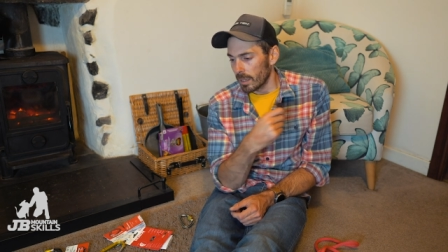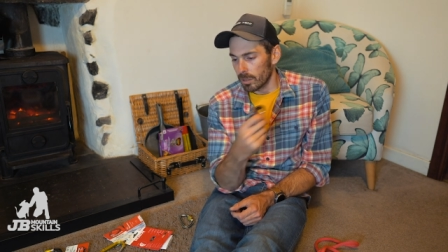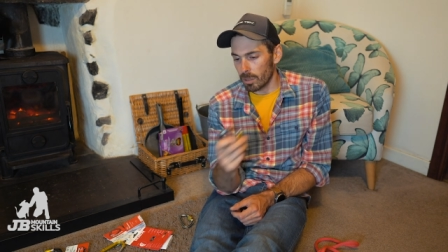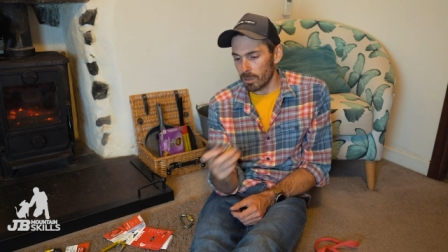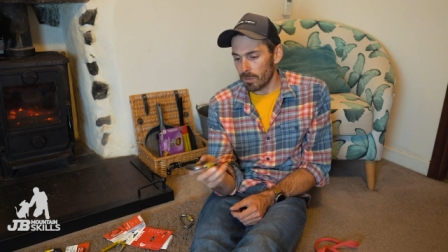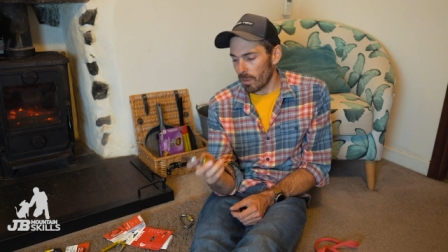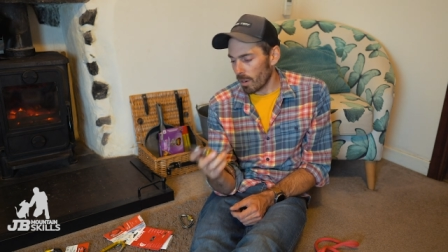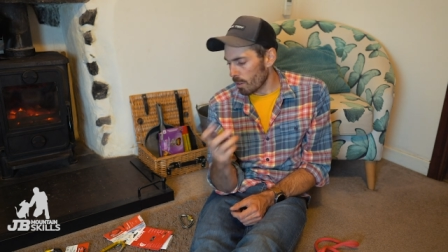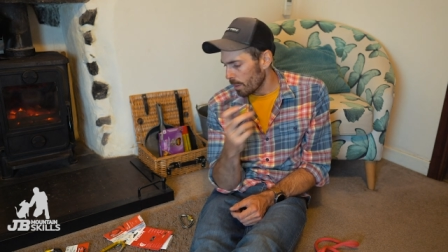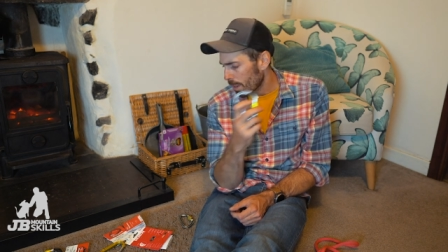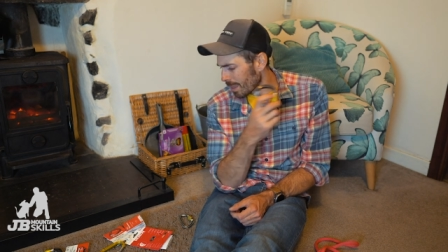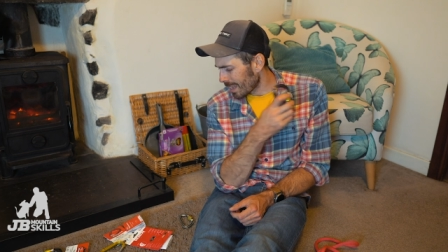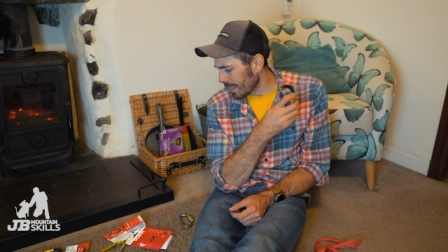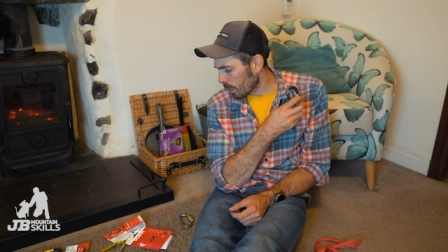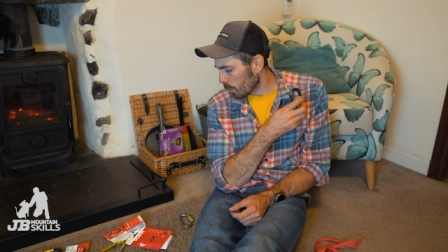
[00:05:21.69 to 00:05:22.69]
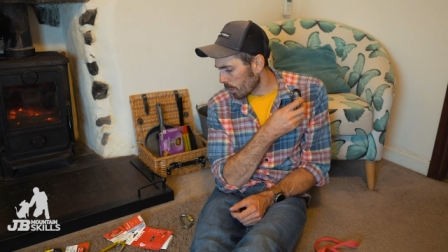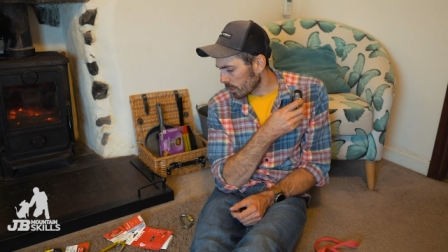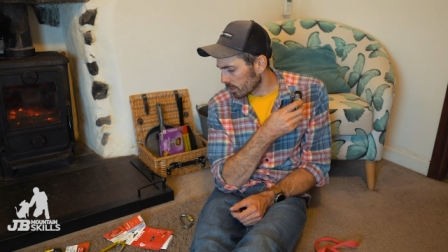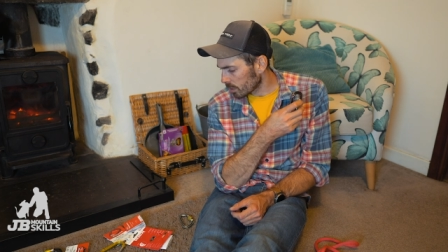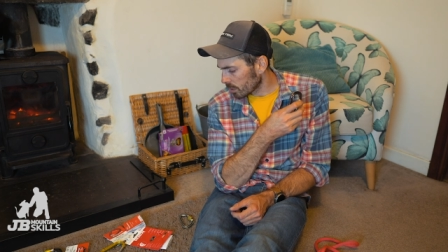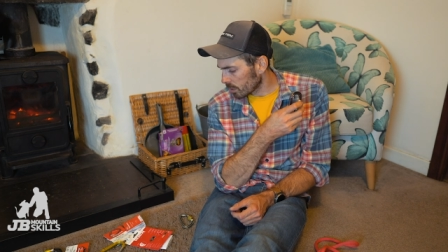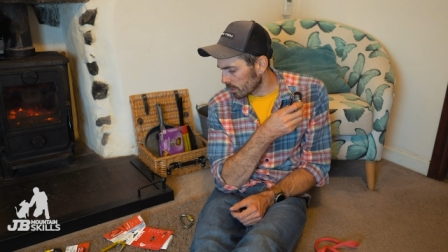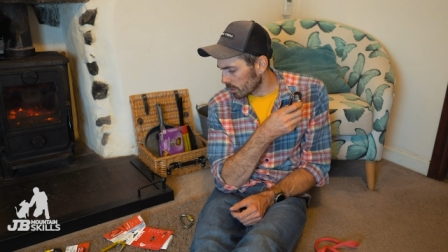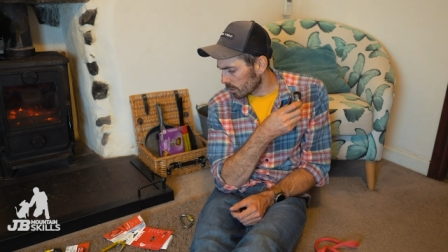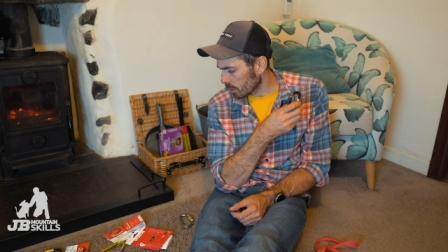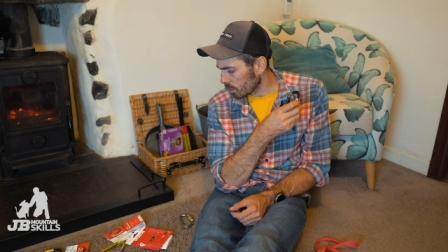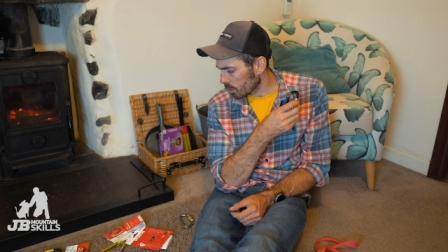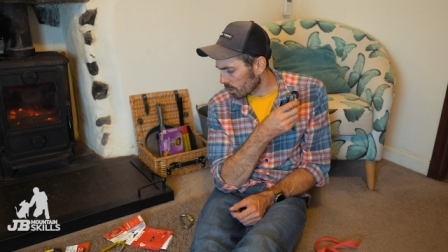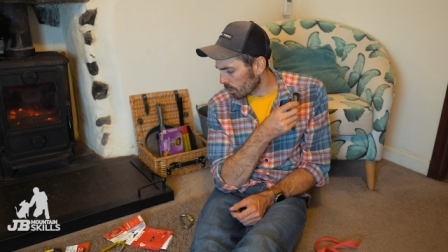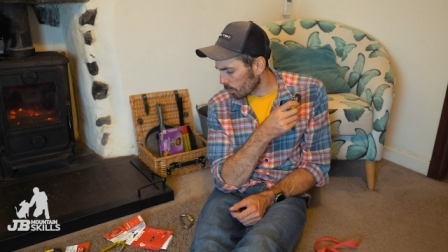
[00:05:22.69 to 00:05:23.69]
Do fire away with any questions as
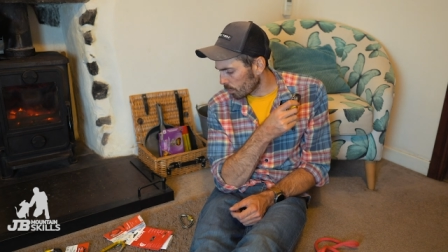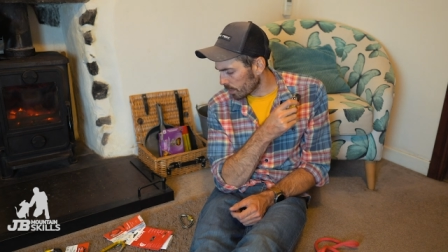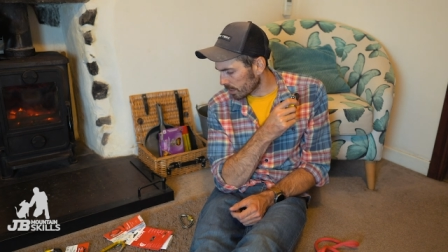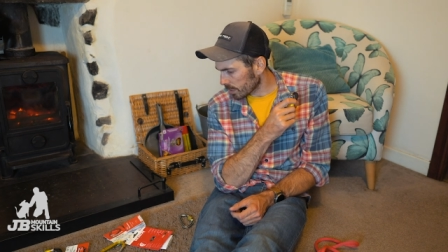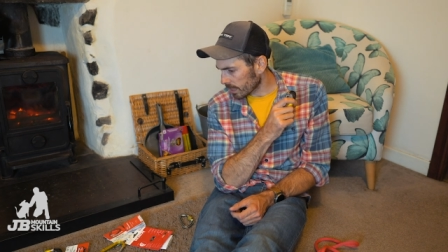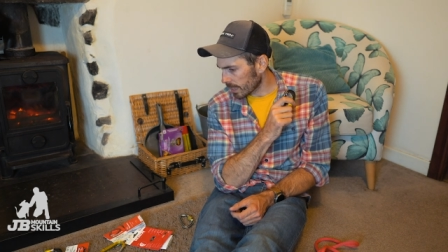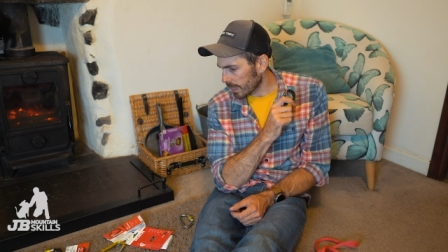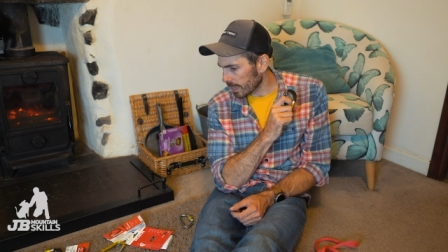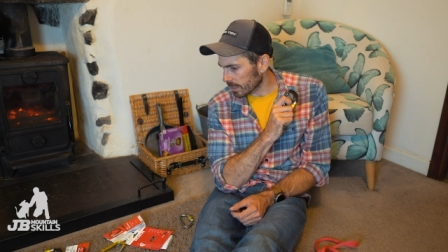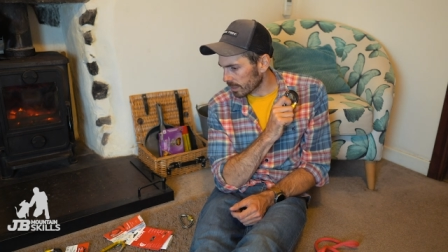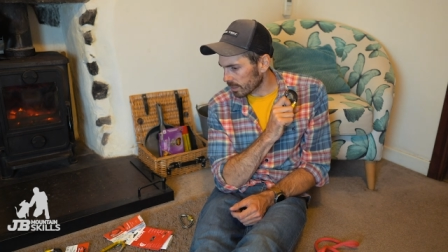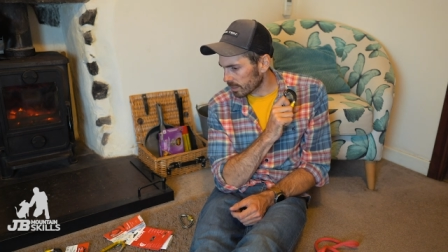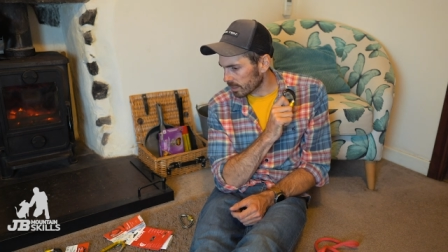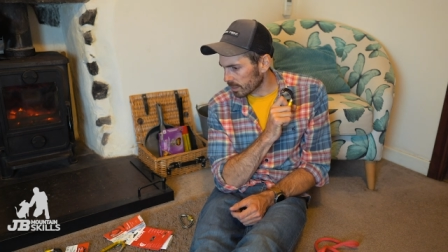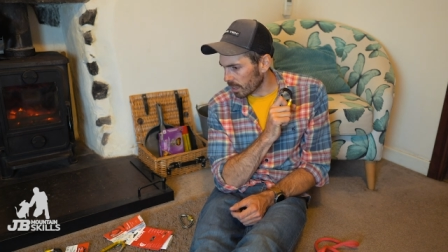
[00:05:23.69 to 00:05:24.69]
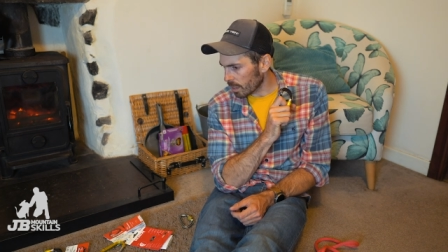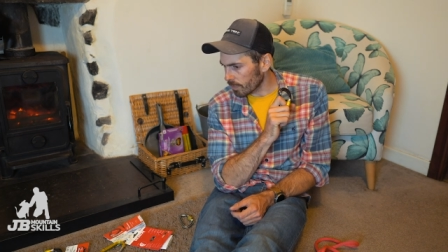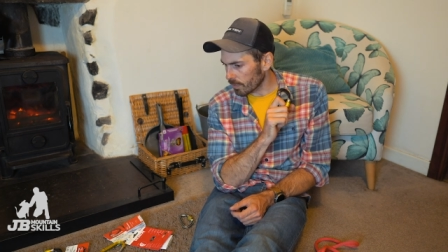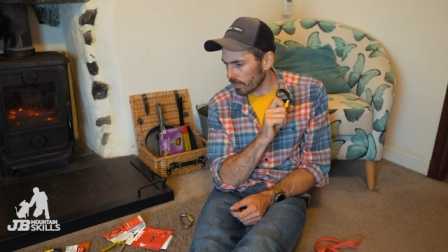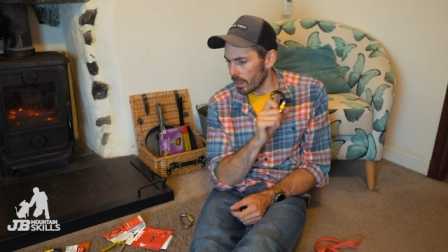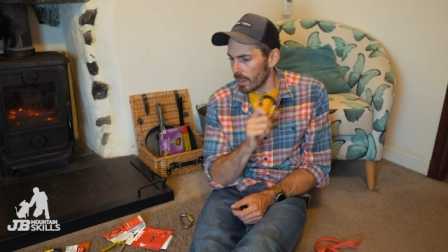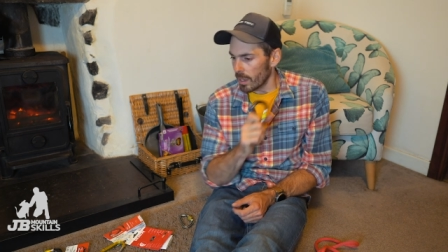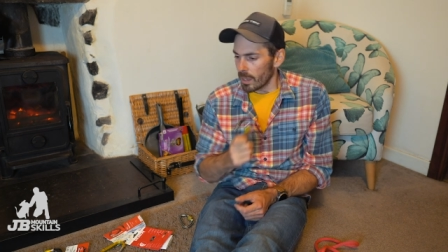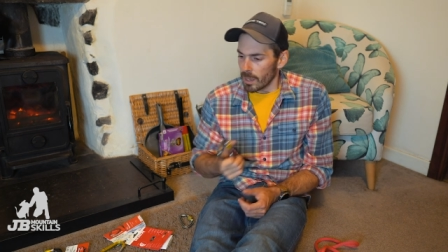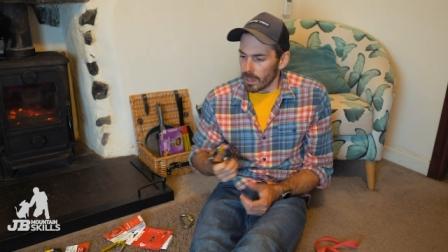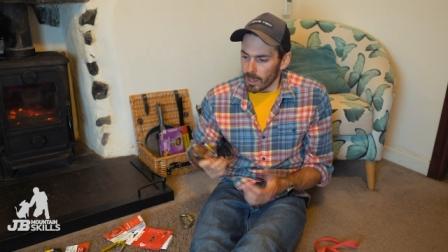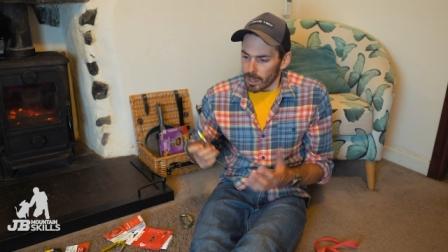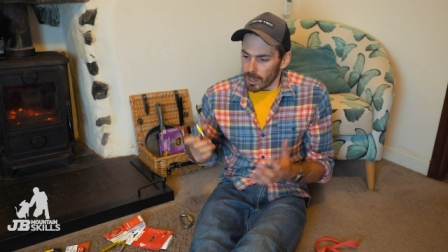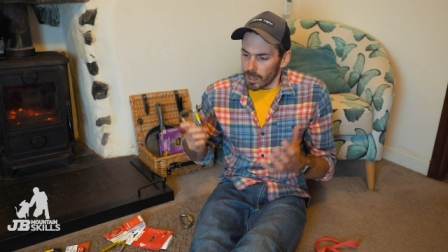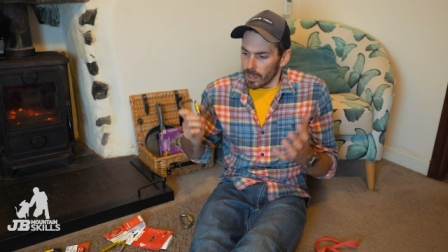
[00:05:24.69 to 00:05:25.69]
usual on all this kit
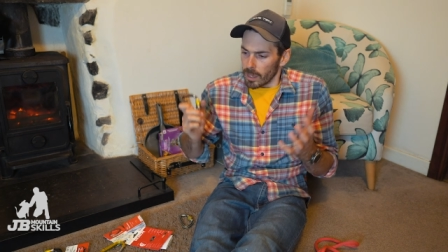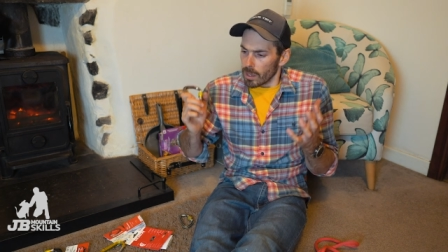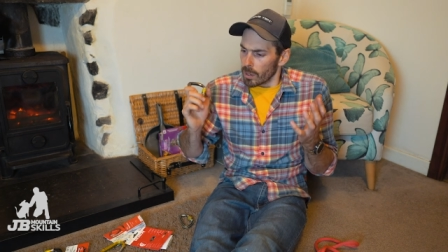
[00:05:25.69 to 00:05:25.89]
stuff.